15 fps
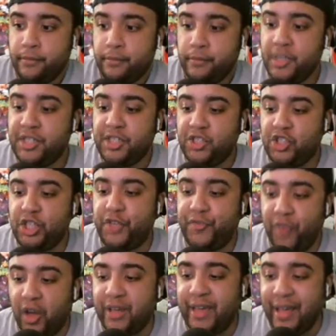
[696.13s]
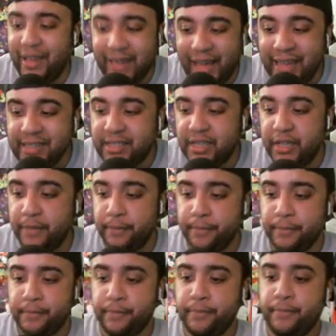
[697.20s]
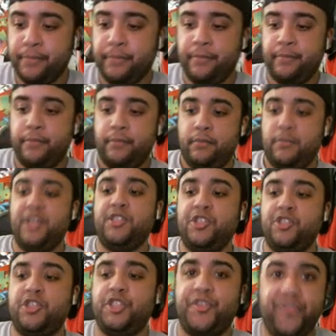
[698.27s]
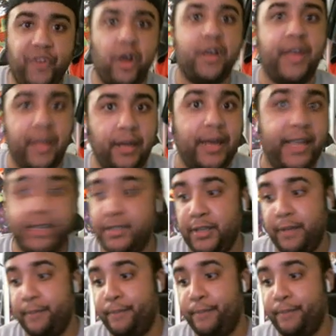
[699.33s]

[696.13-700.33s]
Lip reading: This is just fucking lazy. This is just fucking lazy.